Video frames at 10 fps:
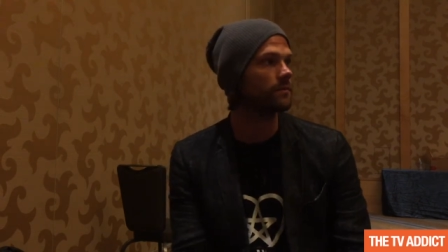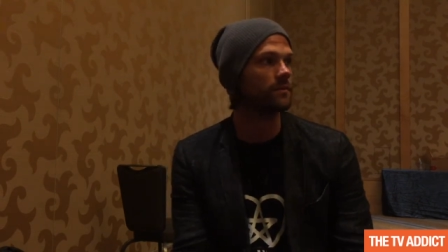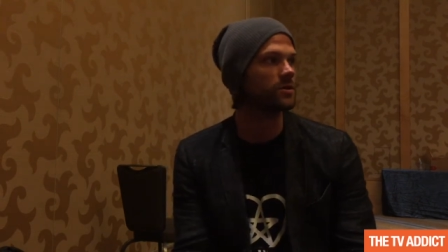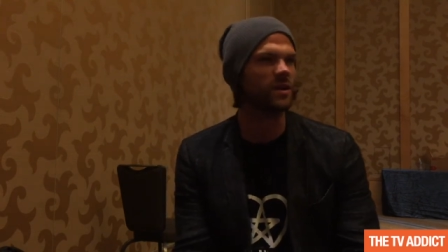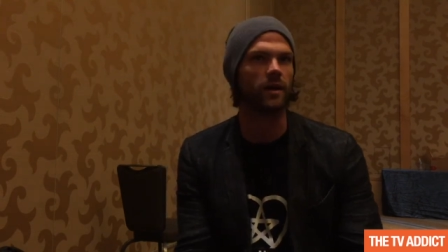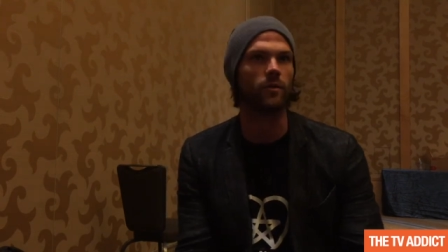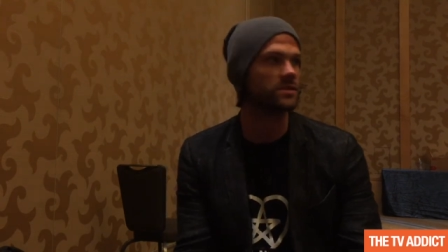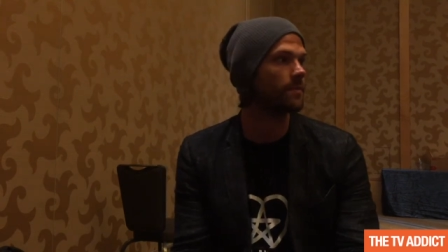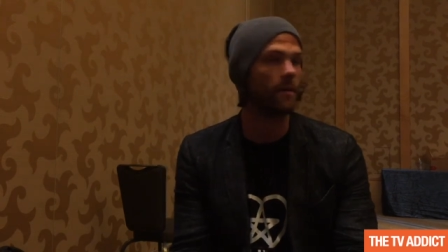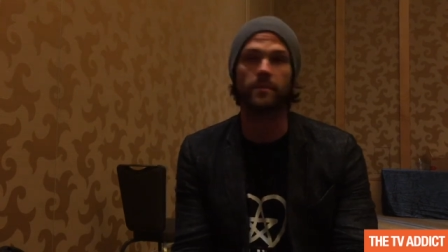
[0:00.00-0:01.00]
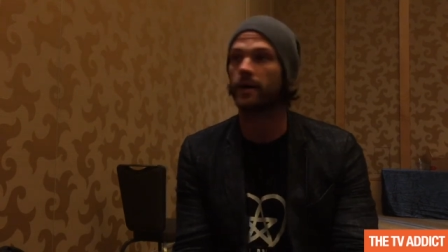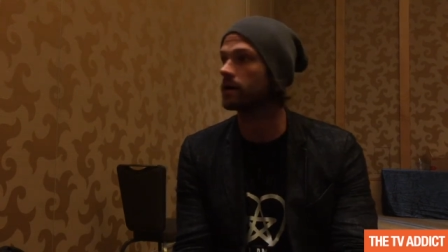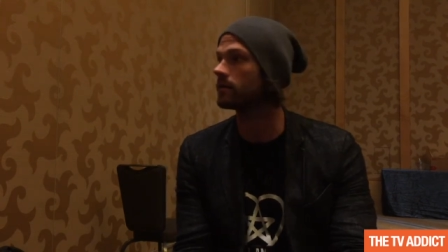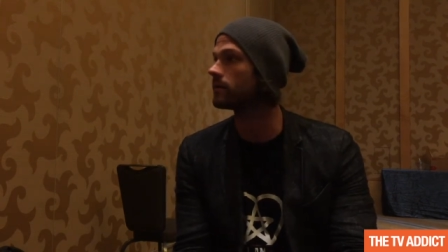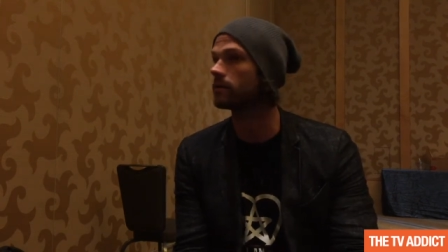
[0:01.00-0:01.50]
those kind of ones. Can you,
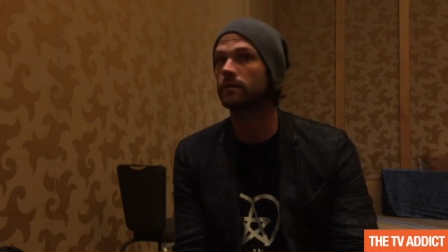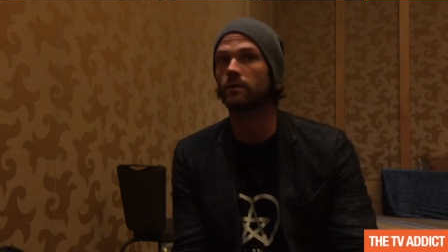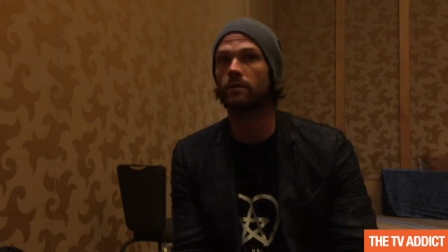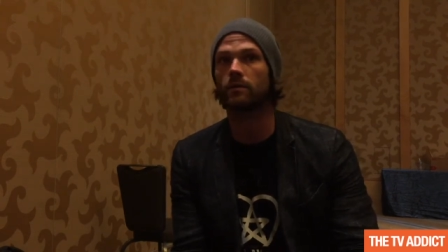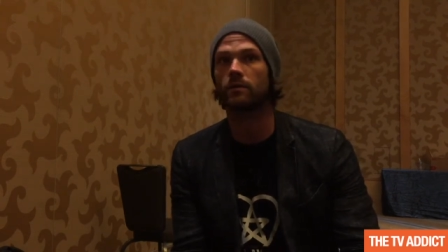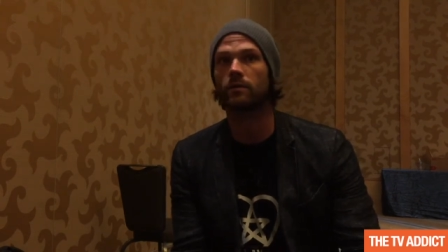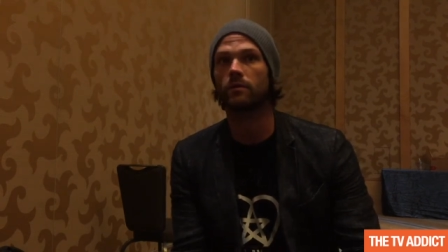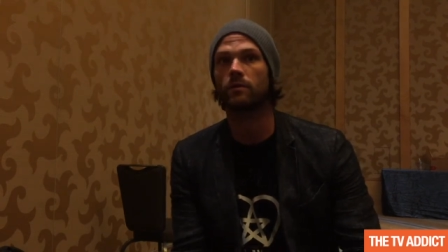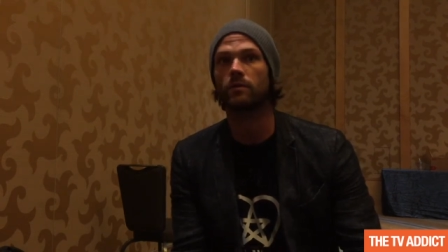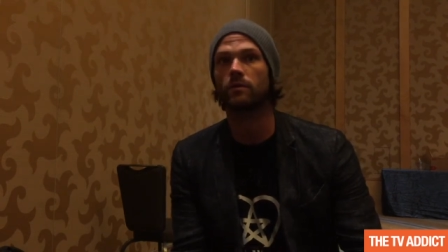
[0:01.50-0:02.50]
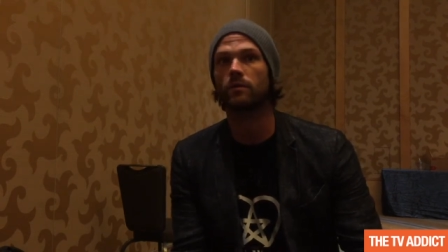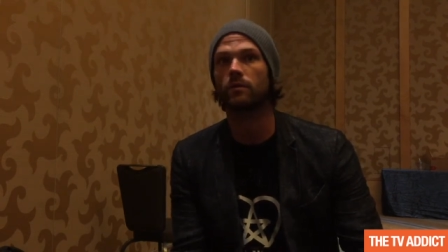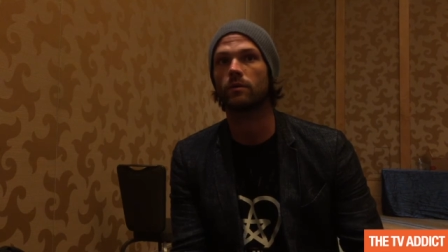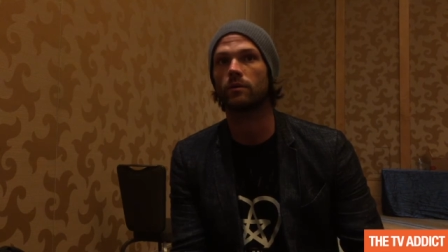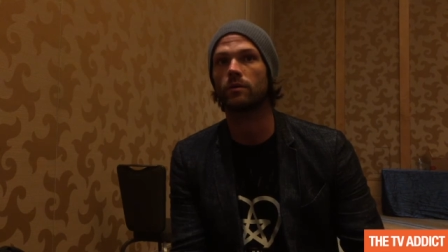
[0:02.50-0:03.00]
tell me what's going on with the metal
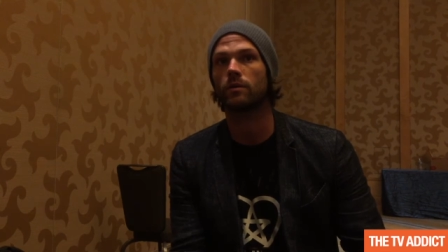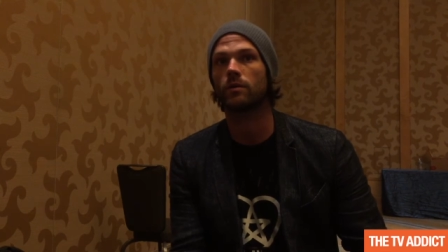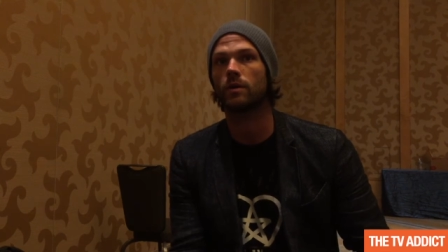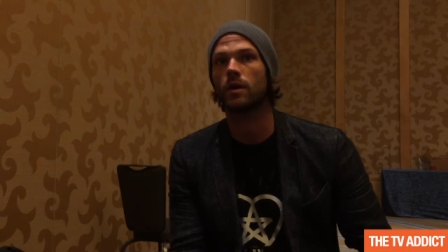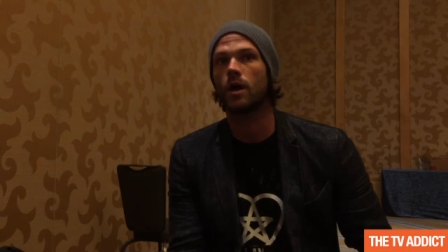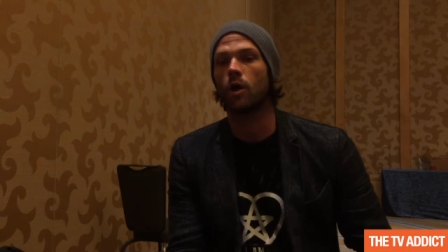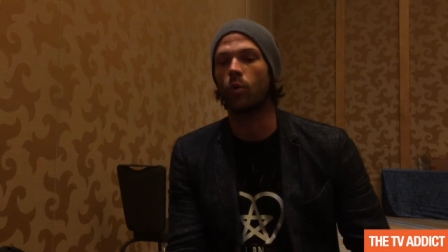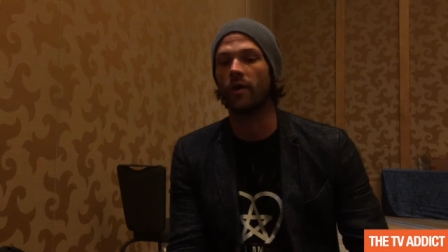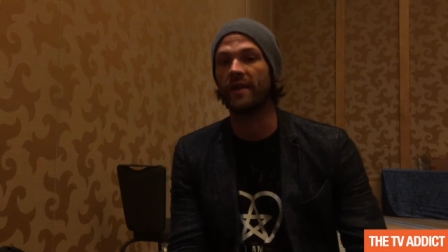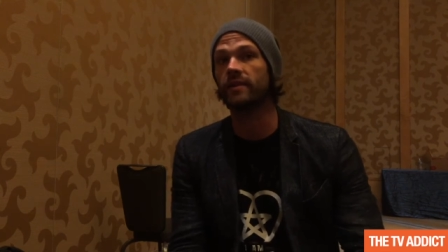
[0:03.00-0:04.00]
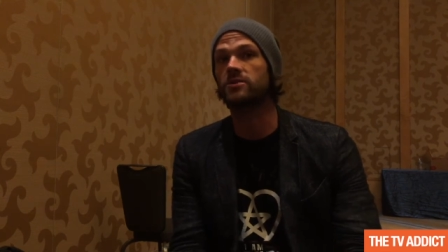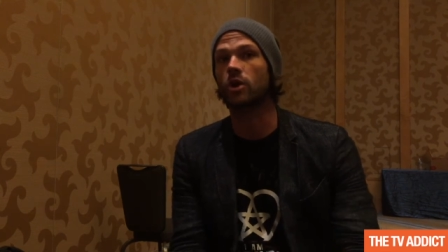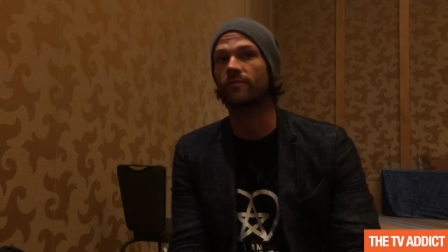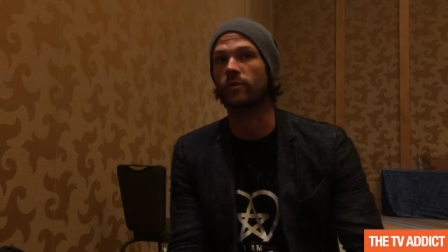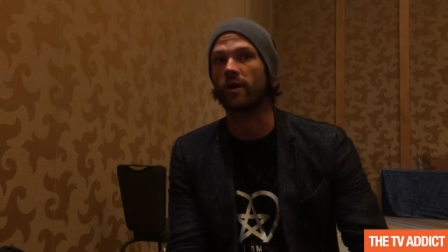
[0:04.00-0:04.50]
letters? Well, they didn't
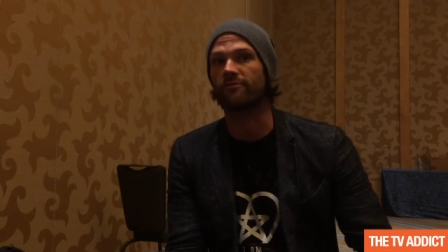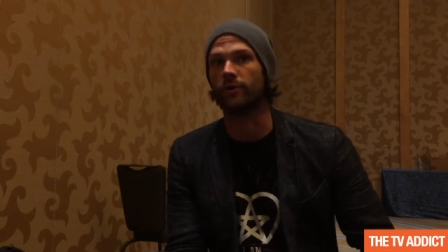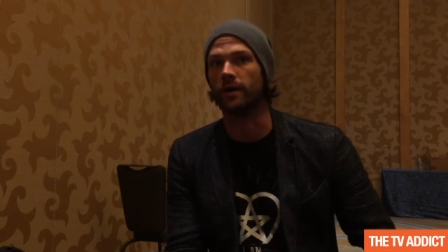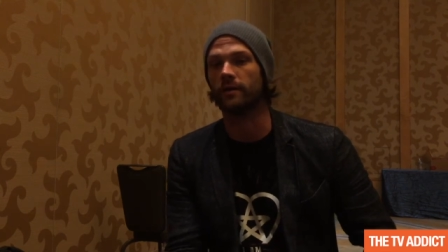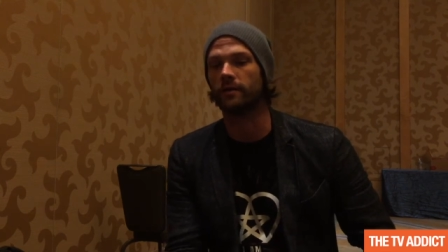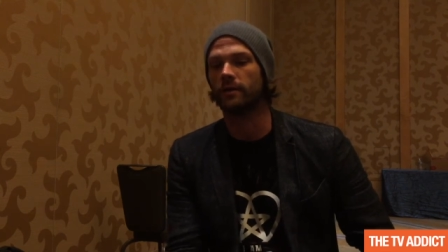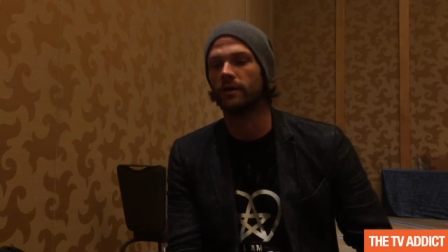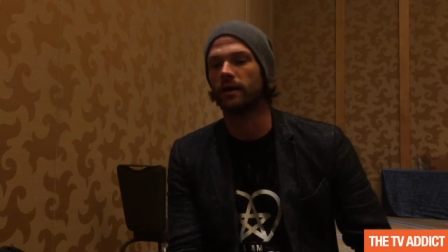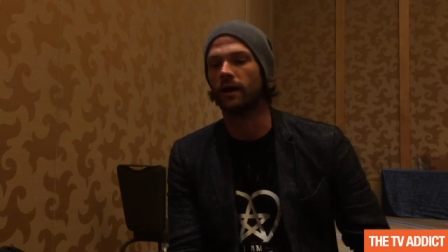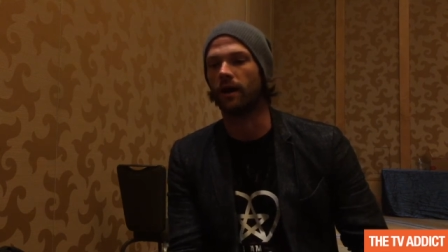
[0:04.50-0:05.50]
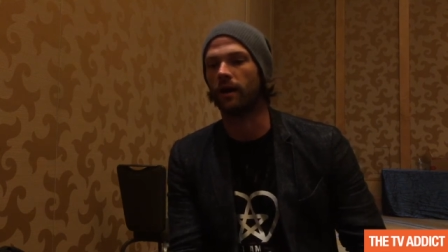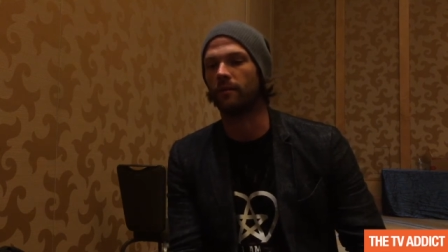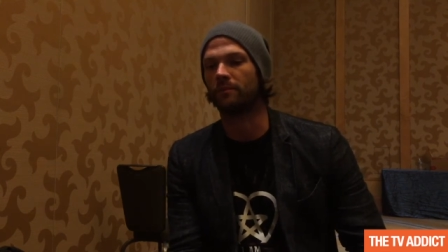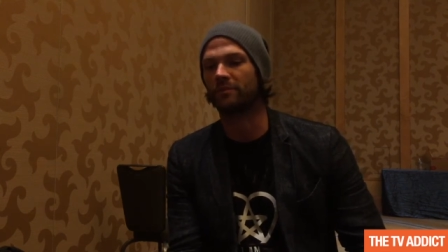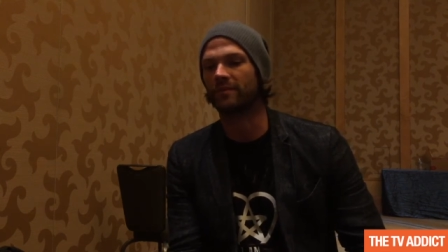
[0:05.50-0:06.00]
start off on the right foot.
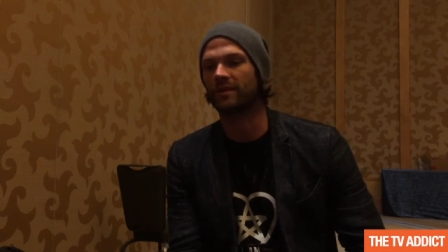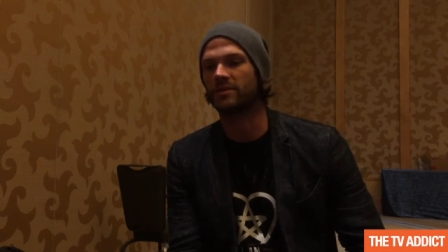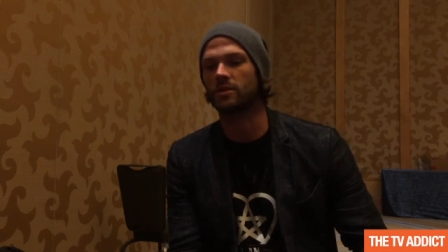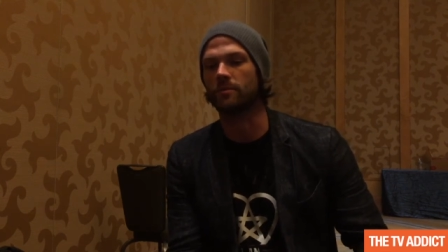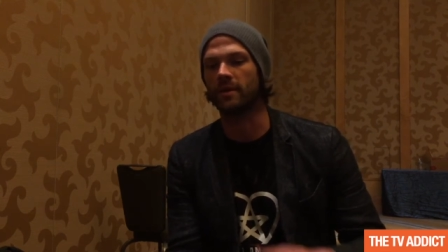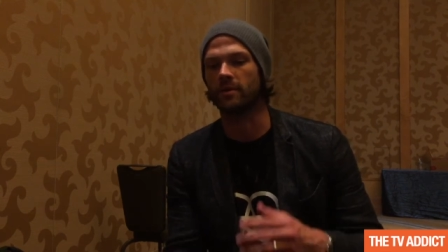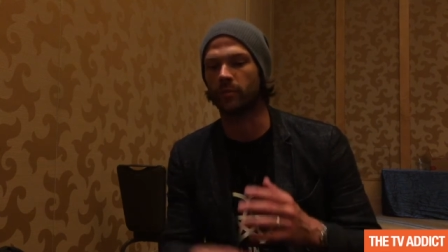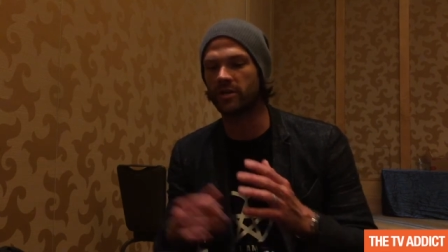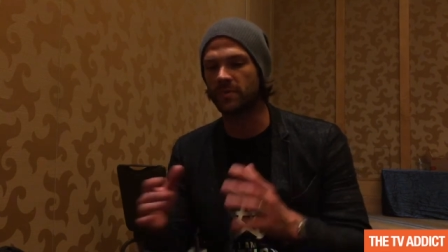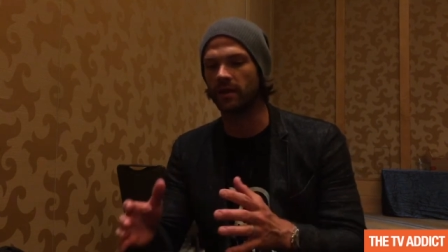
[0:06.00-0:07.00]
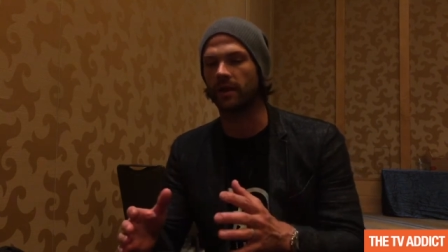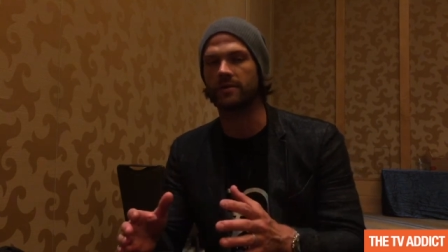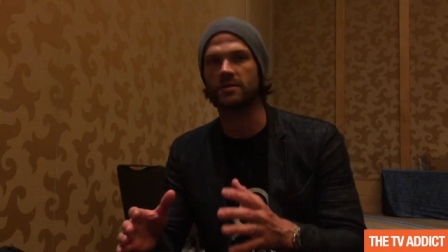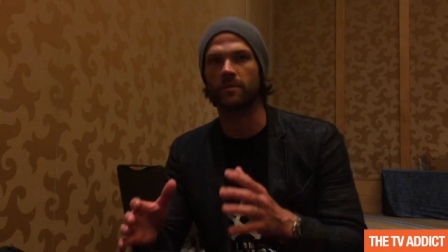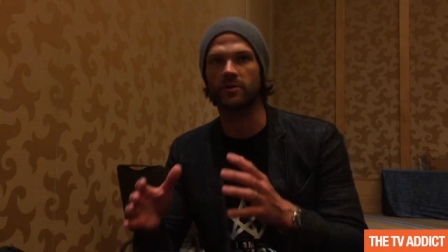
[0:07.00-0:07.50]
Um, so the, the, British Men of
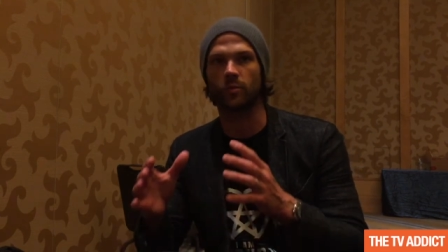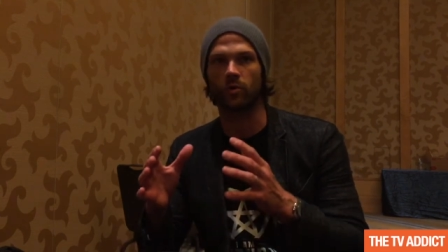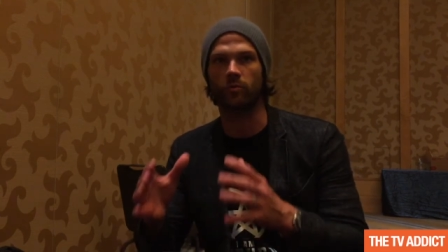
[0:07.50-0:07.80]
Letters is much more